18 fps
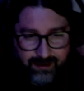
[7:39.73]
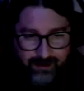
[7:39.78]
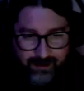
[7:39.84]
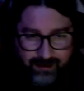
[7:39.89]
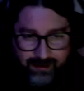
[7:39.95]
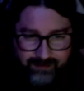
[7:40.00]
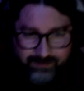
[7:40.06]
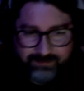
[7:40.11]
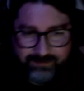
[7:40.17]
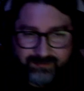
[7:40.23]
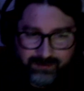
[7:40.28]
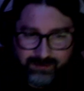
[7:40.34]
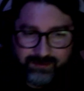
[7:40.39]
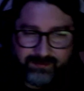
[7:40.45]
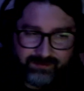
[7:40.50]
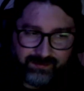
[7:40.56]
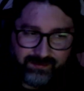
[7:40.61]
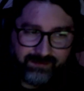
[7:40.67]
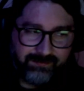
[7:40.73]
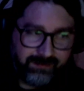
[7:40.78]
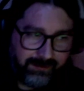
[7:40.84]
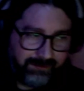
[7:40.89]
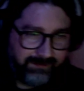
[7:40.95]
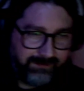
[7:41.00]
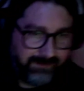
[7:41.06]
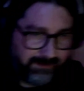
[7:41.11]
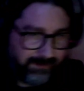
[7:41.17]
and it's hard
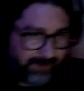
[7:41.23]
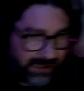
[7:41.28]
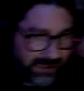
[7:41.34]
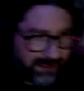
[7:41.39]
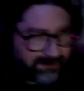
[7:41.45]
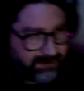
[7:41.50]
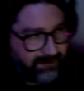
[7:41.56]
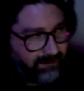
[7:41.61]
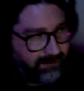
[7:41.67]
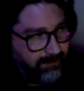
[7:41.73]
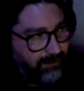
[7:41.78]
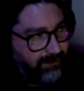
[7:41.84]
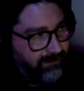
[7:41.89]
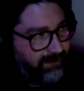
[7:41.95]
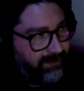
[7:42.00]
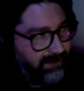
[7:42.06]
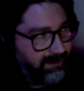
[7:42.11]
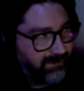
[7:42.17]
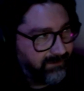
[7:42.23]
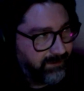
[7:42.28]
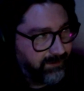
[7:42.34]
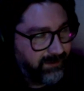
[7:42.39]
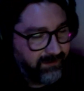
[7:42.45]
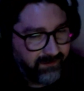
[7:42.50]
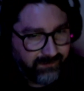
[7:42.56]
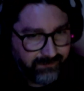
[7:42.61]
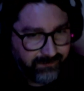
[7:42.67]
to imagine a movie that
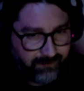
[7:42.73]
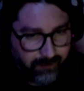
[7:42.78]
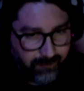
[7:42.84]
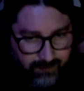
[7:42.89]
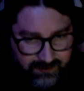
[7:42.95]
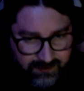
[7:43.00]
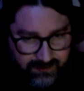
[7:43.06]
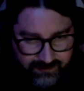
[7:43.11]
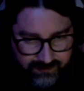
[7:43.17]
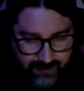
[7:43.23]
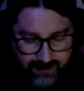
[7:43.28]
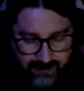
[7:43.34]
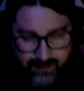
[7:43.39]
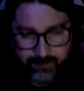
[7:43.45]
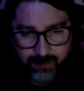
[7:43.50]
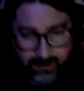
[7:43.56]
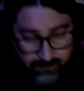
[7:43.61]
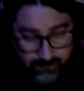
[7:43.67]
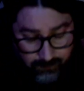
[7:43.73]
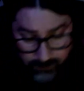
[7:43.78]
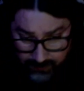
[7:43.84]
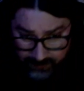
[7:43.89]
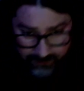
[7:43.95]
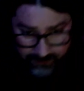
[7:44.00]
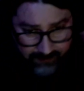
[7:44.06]
spends so much time on one